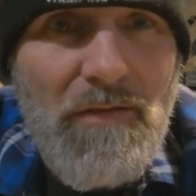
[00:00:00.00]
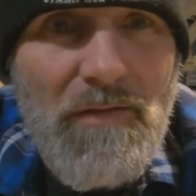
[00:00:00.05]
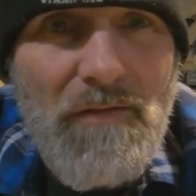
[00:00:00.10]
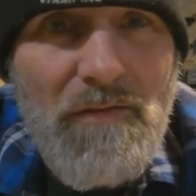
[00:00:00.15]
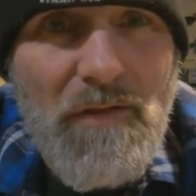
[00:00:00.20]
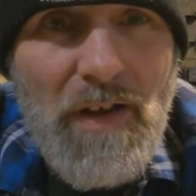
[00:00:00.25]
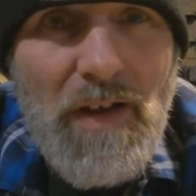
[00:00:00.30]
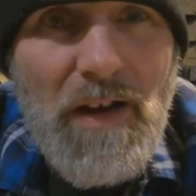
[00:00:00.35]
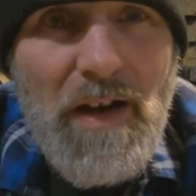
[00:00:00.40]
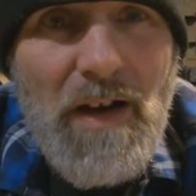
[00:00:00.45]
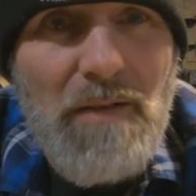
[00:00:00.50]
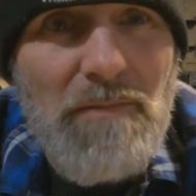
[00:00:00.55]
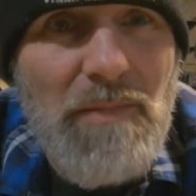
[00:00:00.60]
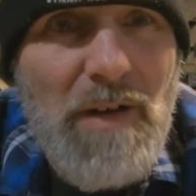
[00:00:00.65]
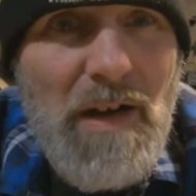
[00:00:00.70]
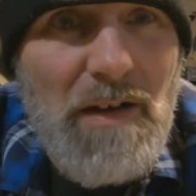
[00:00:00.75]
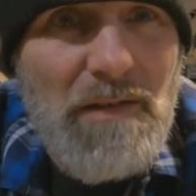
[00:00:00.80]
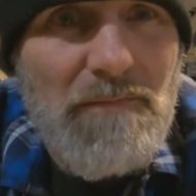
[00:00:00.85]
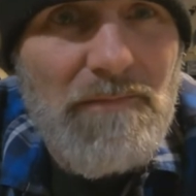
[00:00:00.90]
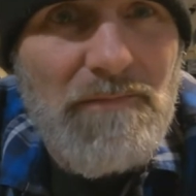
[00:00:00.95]
So I can harp
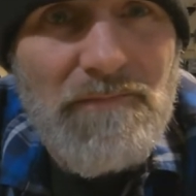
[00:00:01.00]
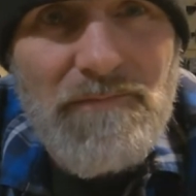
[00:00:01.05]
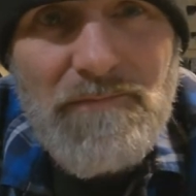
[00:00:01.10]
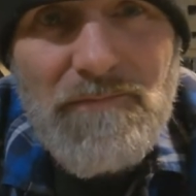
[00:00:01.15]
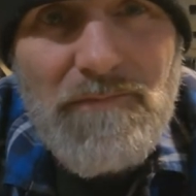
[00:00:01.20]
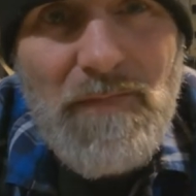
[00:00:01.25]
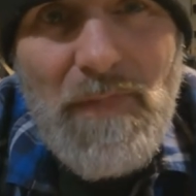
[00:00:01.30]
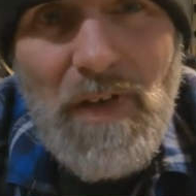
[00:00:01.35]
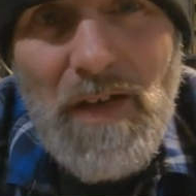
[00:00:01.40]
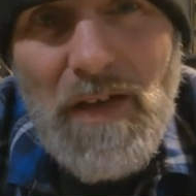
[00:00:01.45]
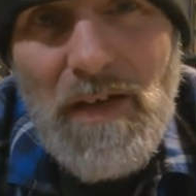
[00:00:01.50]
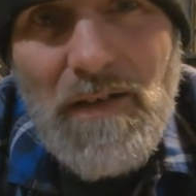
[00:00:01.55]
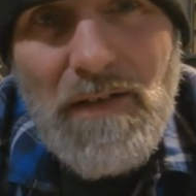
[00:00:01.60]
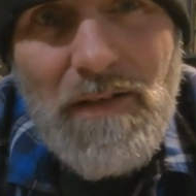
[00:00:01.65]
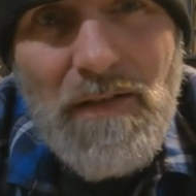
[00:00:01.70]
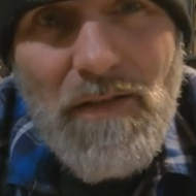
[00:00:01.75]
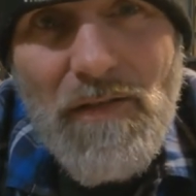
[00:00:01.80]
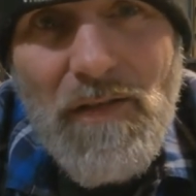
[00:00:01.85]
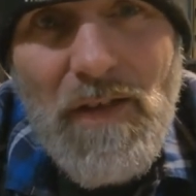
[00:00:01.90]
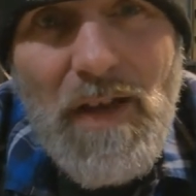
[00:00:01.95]
on them? Nah.
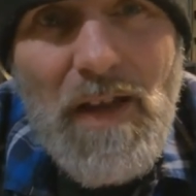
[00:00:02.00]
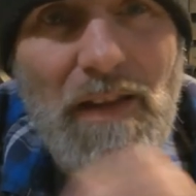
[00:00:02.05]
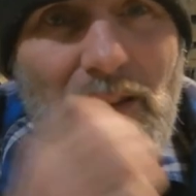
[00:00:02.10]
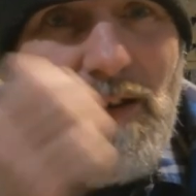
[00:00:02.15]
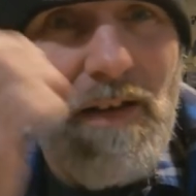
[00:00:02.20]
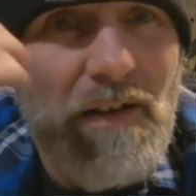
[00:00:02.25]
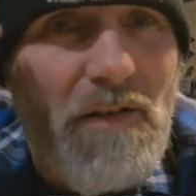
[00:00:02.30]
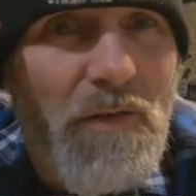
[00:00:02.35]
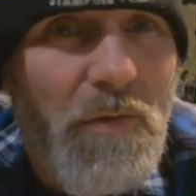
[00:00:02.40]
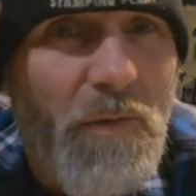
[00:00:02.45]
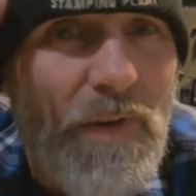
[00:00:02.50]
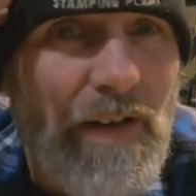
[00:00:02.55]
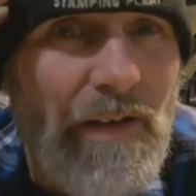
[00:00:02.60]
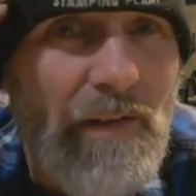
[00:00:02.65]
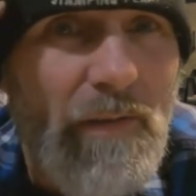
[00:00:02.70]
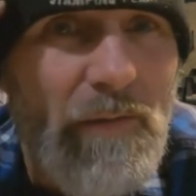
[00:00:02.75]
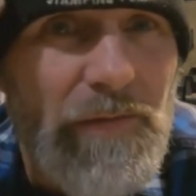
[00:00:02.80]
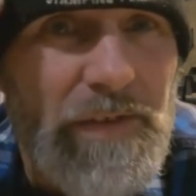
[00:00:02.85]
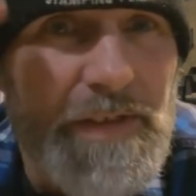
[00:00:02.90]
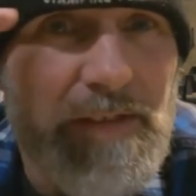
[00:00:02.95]
See, I let it go
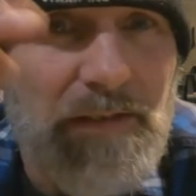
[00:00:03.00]
in